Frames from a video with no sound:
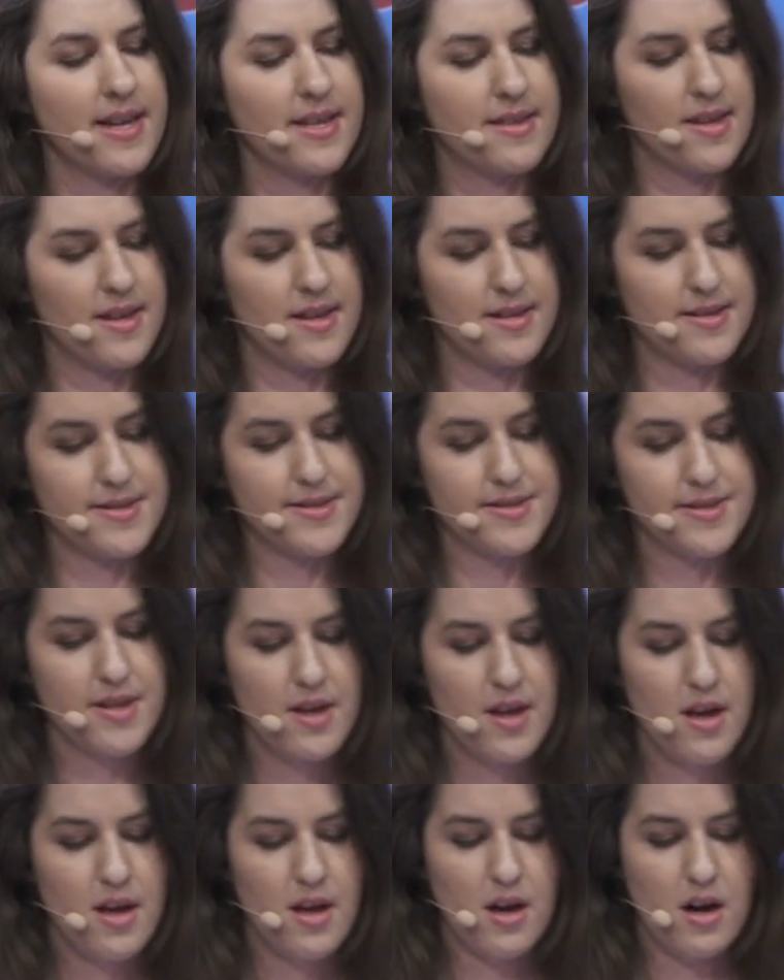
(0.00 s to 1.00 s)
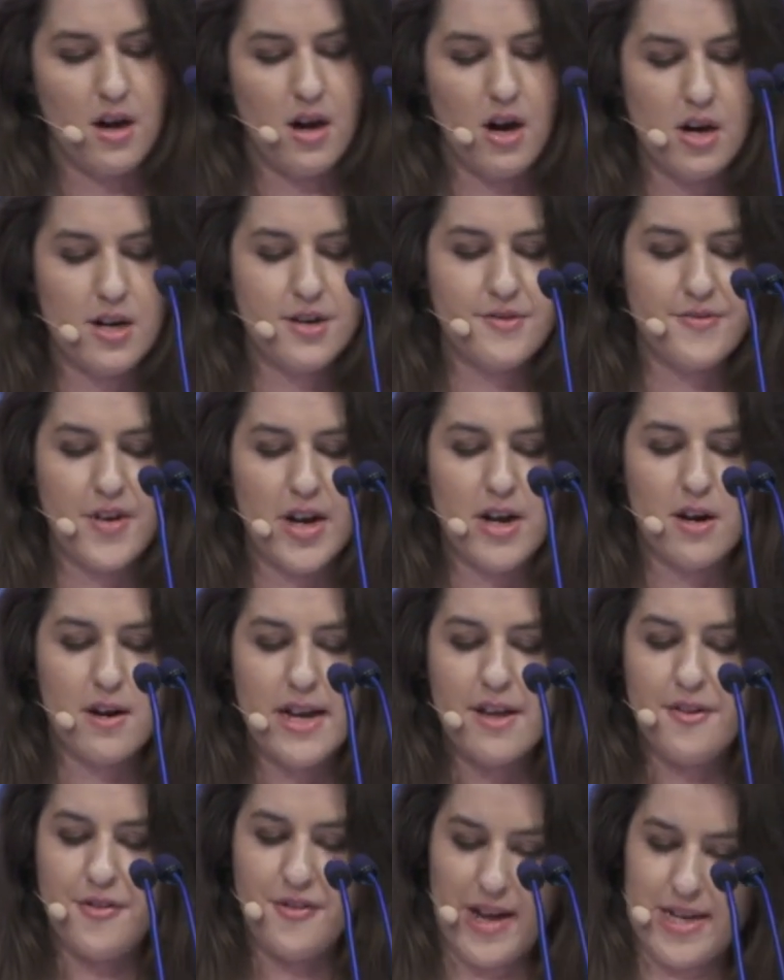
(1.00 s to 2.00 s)
like this aren't
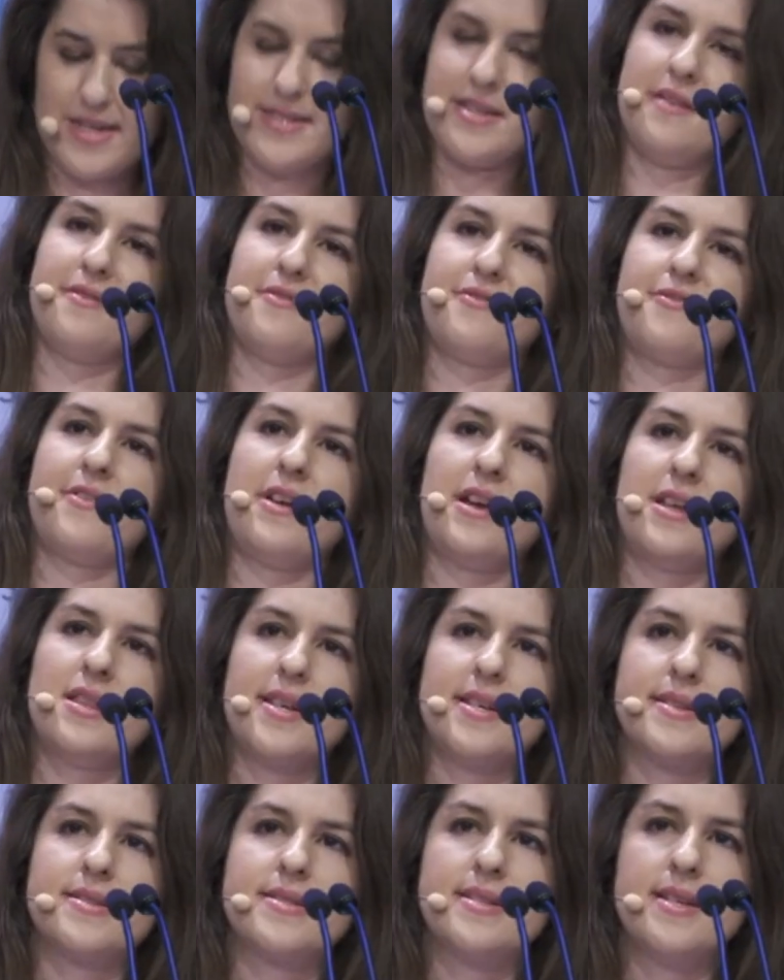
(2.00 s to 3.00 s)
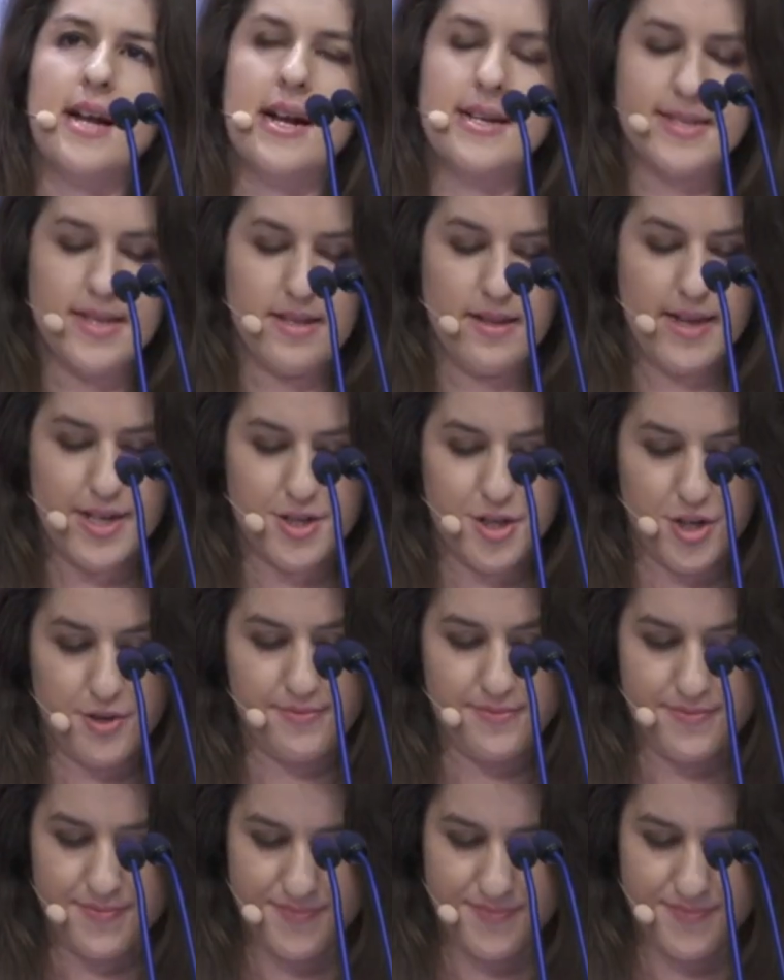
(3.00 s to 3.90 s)
very effective, at least in isolation.